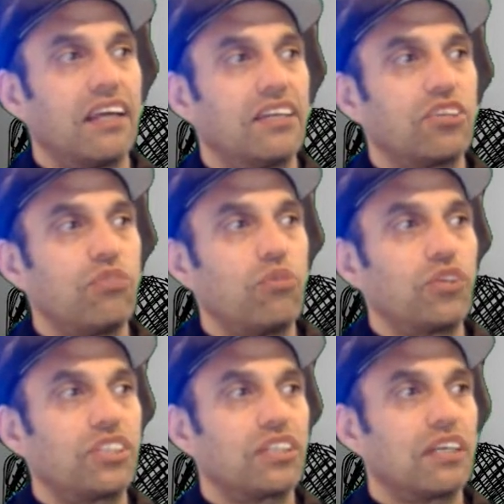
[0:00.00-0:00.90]

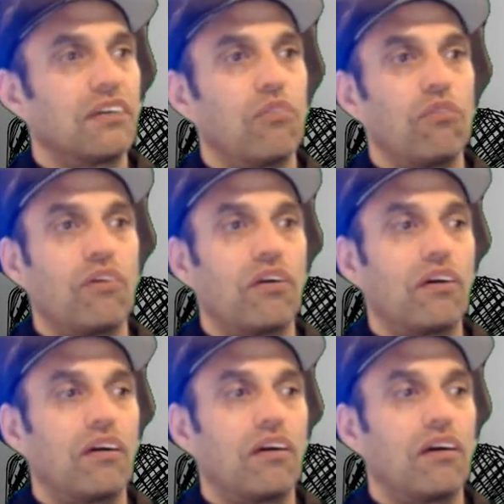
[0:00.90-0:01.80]
towards
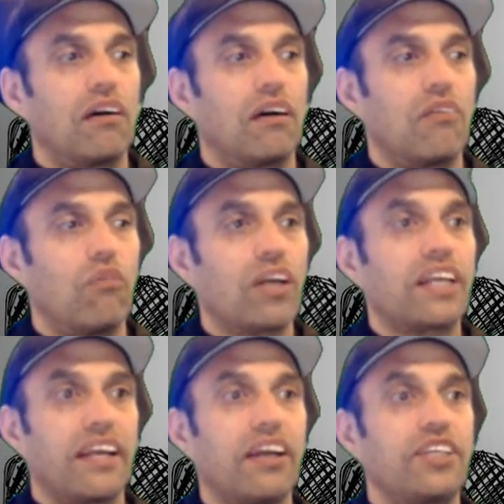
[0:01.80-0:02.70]
what
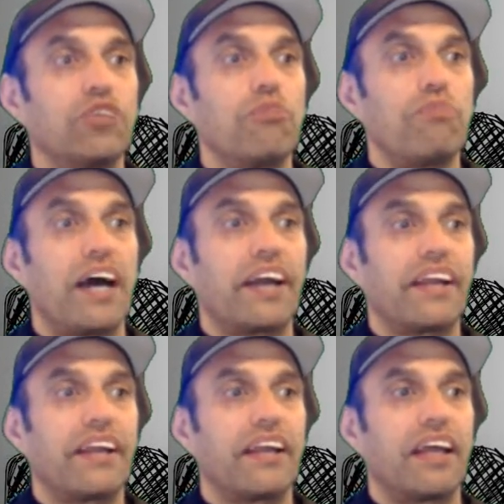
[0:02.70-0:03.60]
can I do about
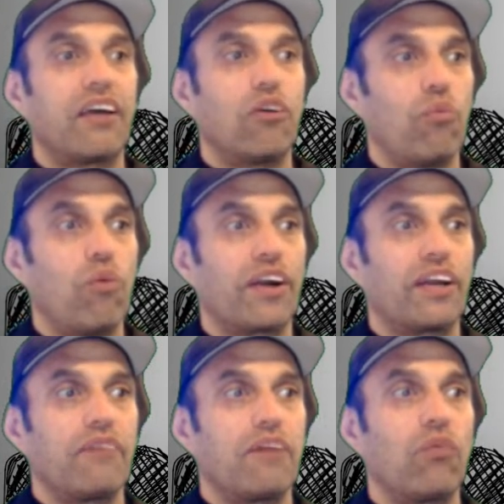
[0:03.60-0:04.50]
it, or what
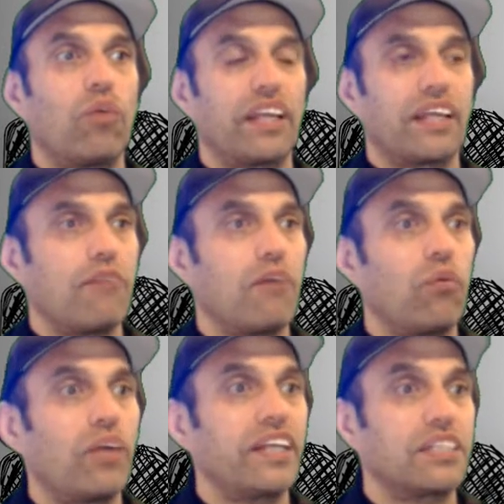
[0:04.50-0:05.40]
am I willing
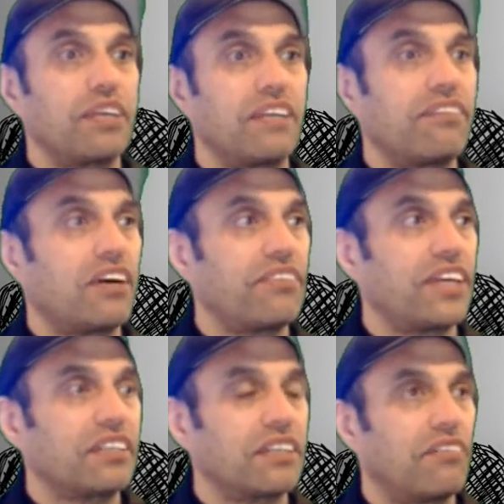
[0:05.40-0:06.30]
to spend
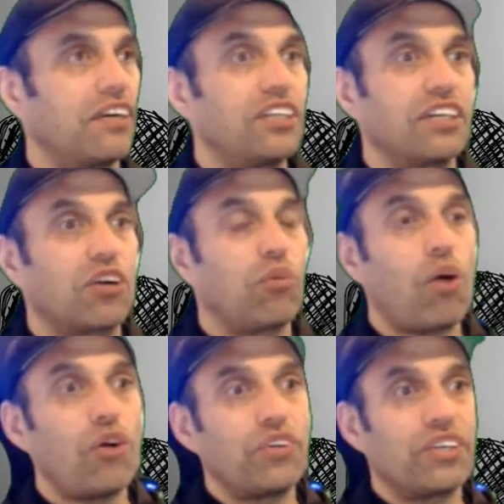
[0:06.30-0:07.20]
5,000, if I did a
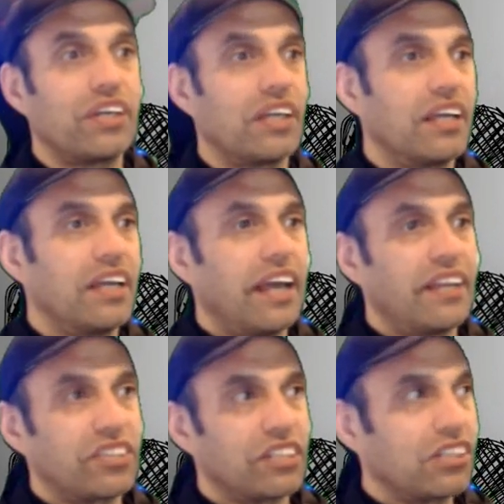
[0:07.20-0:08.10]
quote and
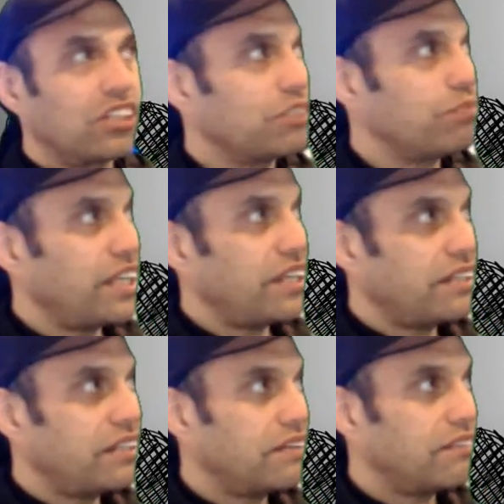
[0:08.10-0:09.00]
it's going to cost me,
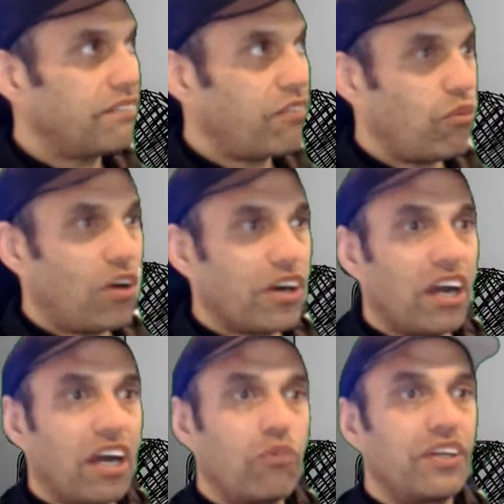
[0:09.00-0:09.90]
for what
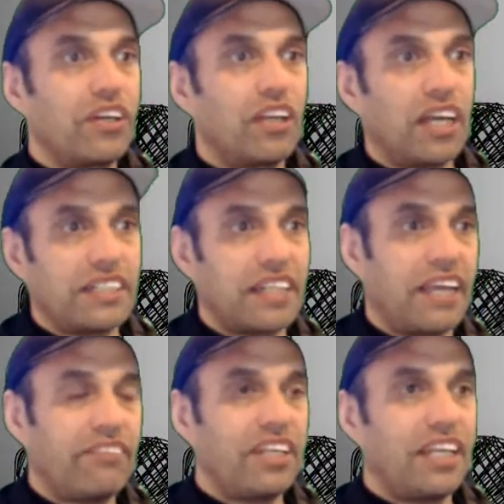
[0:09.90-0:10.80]
I would like to
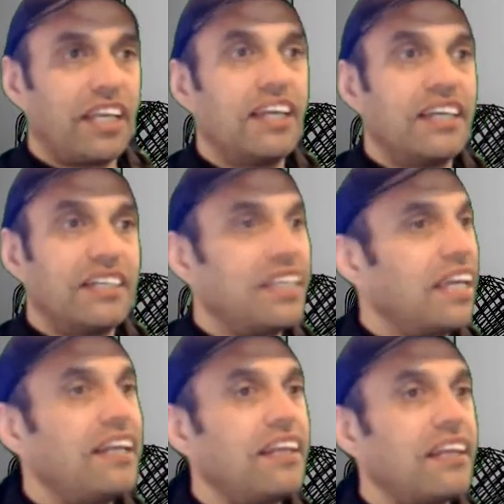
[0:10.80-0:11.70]
have in here,
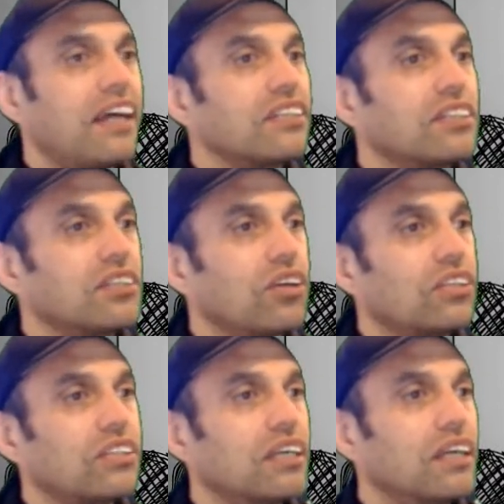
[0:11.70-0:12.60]
$10,000.